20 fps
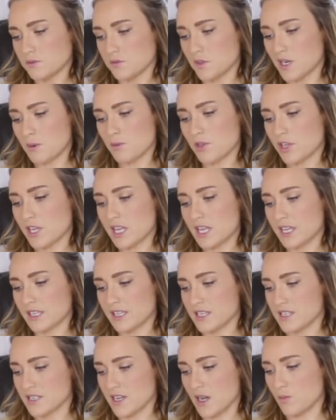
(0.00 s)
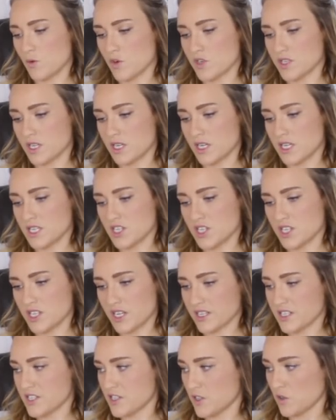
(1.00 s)
when I'm looking at these numbers, and it's
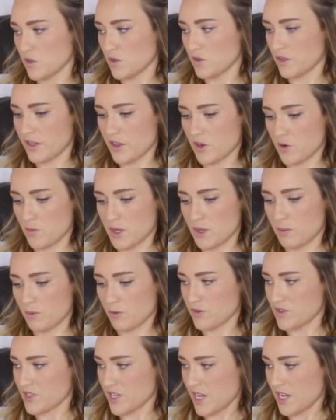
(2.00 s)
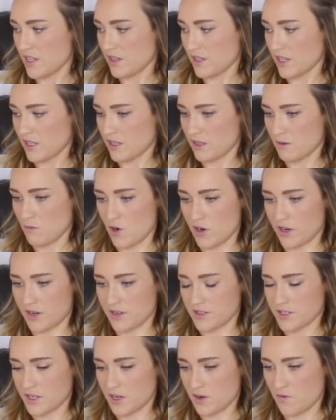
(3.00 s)
just, I still hear people saying that the
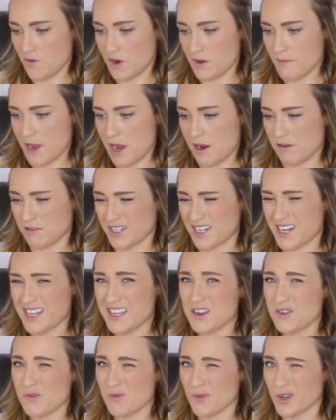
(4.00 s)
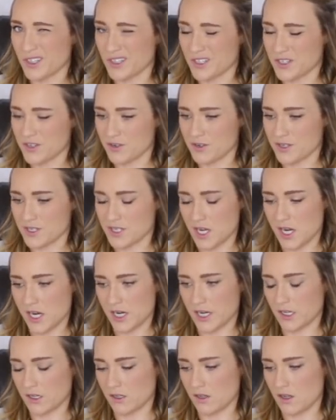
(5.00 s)
market's going to rebound, and I hear realtors
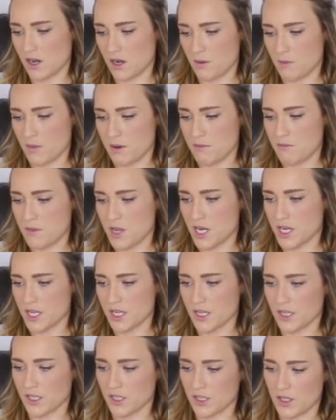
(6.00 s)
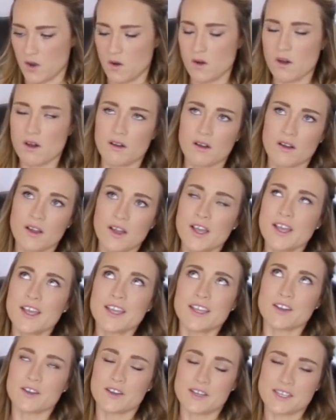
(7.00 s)
saying it a lot in my meeting, and they go, oh,
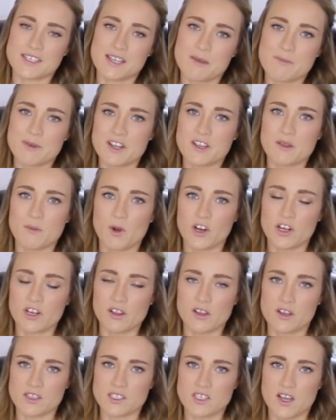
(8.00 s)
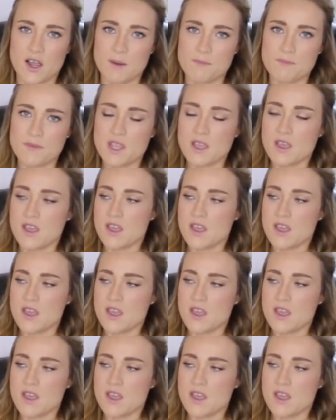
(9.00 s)
you know, because they've been in the market a long time,